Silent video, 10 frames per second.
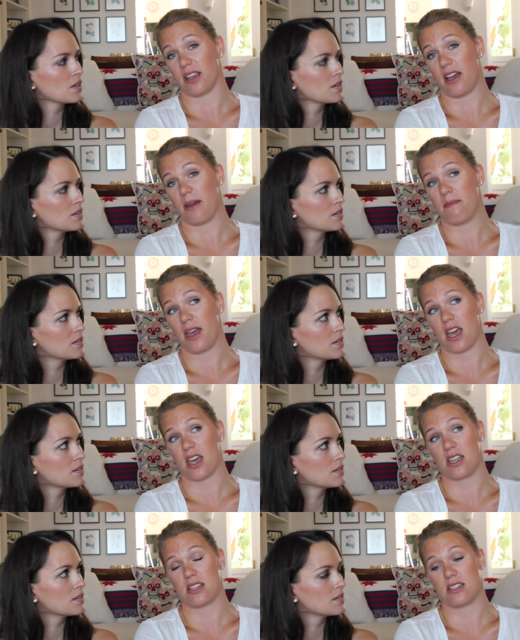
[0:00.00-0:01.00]
Speaker 1: at the time,
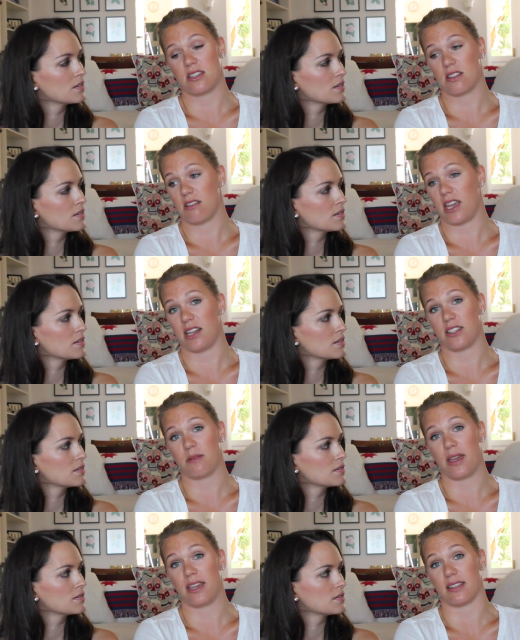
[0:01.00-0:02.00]
and it is
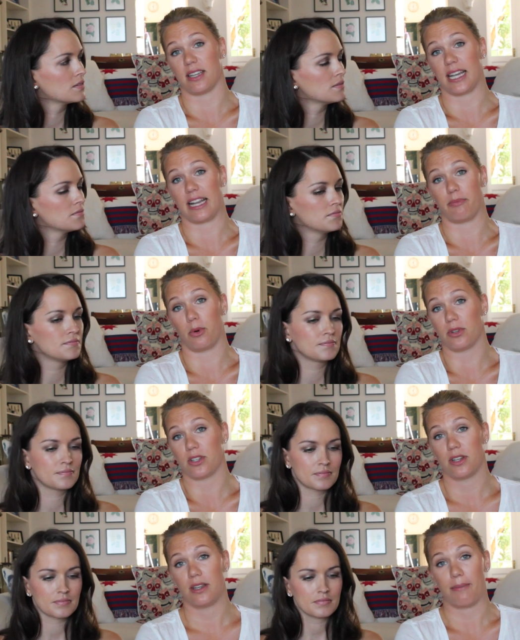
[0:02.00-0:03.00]
amazing. And I
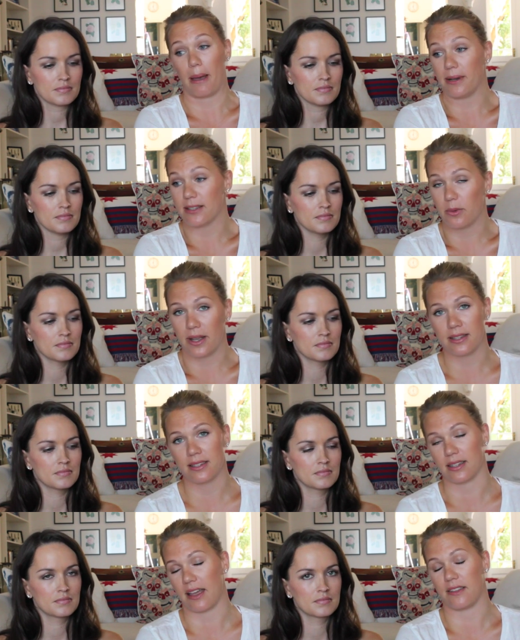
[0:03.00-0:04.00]
bought Babylist
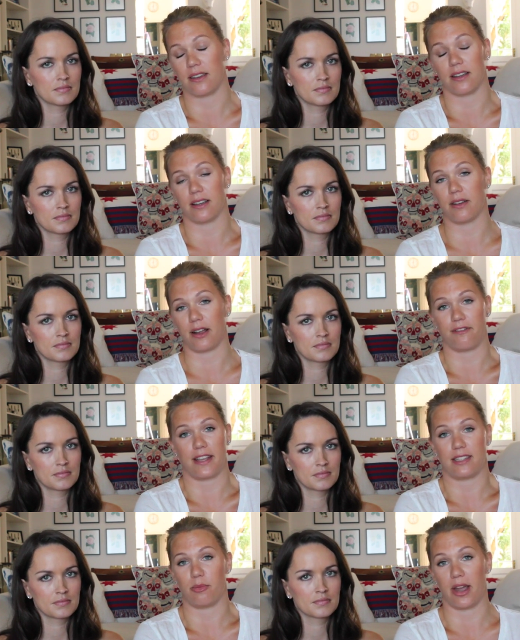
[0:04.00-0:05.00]
ones and other quite
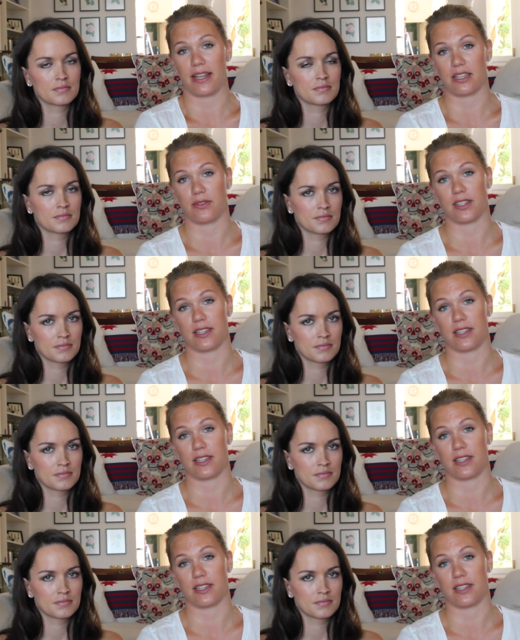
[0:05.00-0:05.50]
fancy brands ever